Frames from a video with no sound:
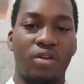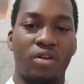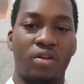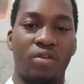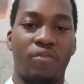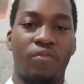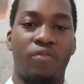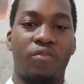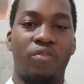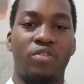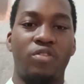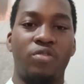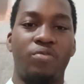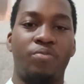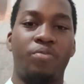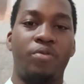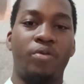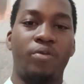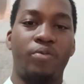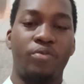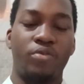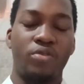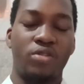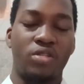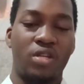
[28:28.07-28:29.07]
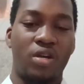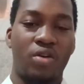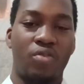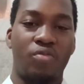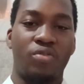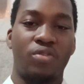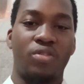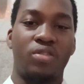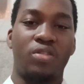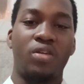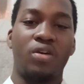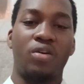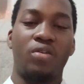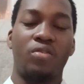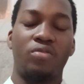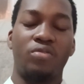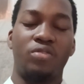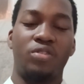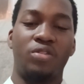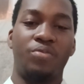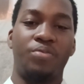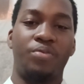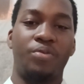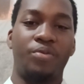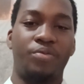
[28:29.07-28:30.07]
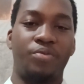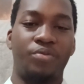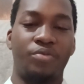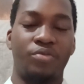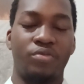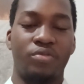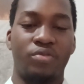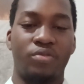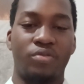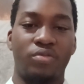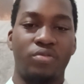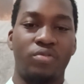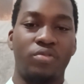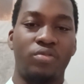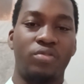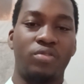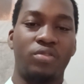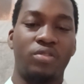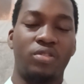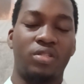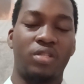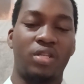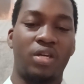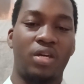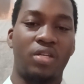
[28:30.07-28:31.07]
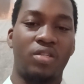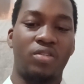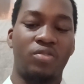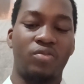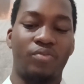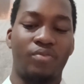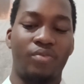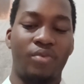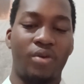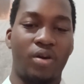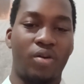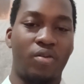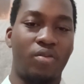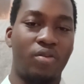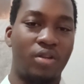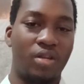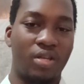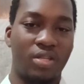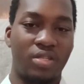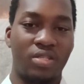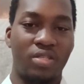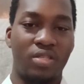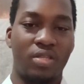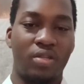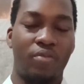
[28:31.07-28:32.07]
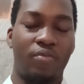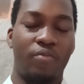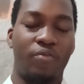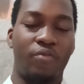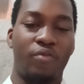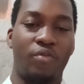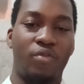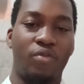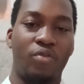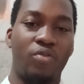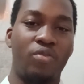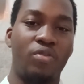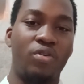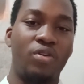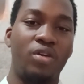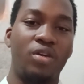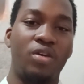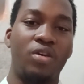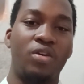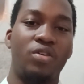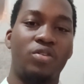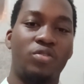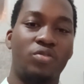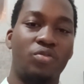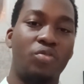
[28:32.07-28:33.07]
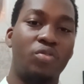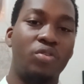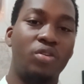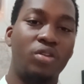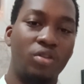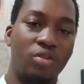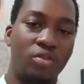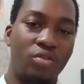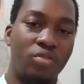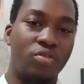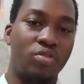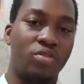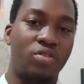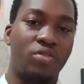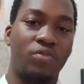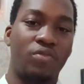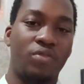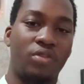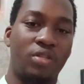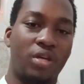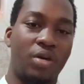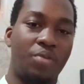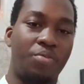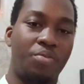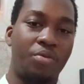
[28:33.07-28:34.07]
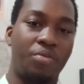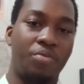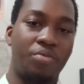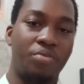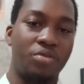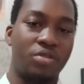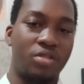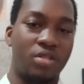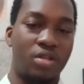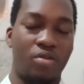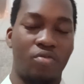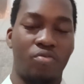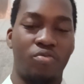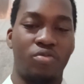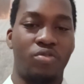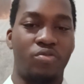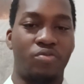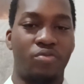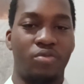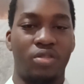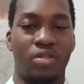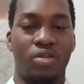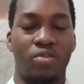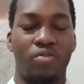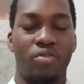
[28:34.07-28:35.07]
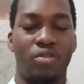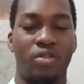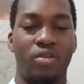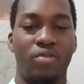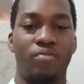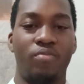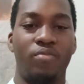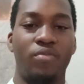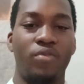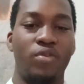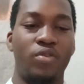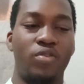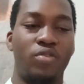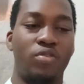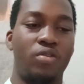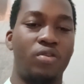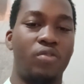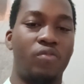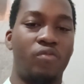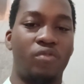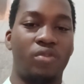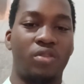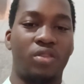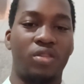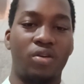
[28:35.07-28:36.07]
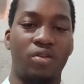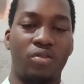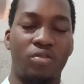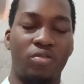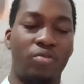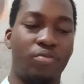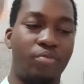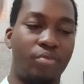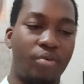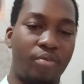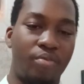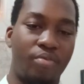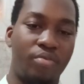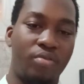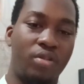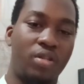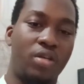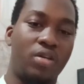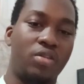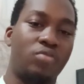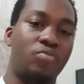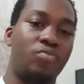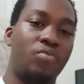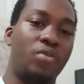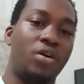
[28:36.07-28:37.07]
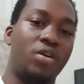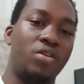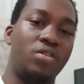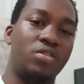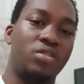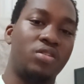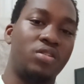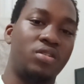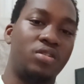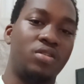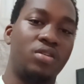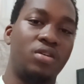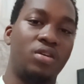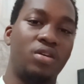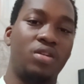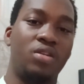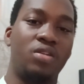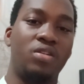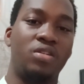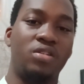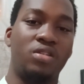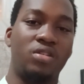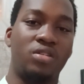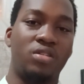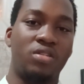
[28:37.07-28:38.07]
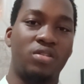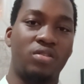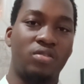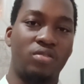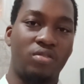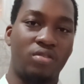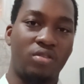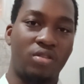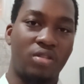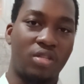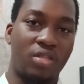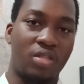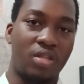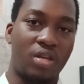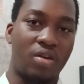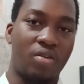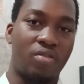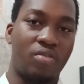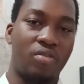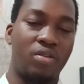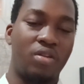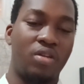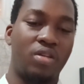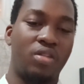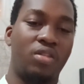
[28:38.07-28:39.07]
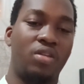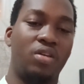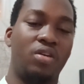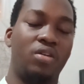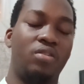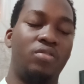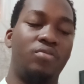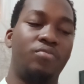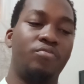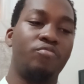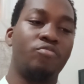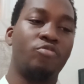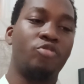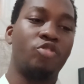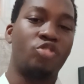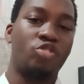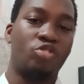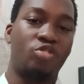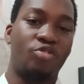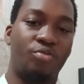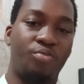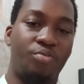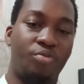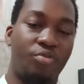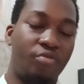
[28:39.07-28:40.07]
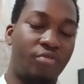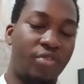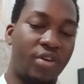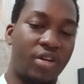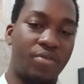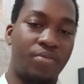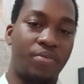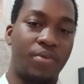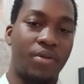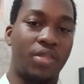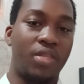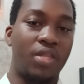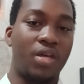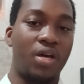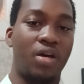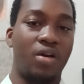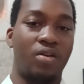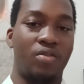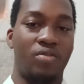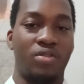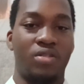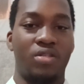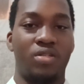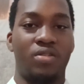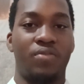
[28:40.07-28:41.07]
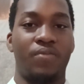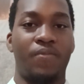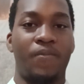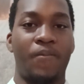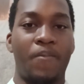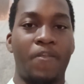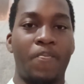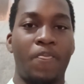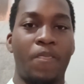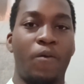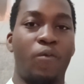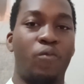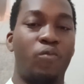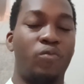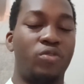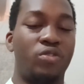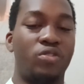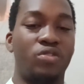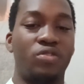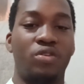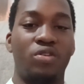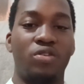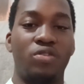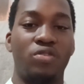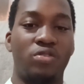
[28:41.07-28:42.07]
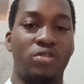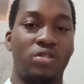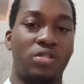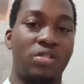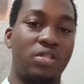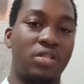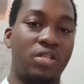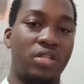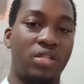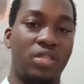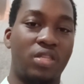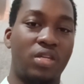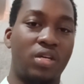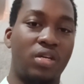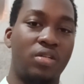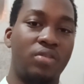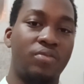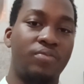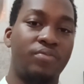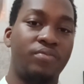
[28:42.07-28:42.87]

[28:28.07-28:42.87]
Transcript: for the purpose that we tell the people that we are collecting them for is only used for that purpose that which we tell them. So if we tell the people that we are using this data collected to provide better housing, we should not use the data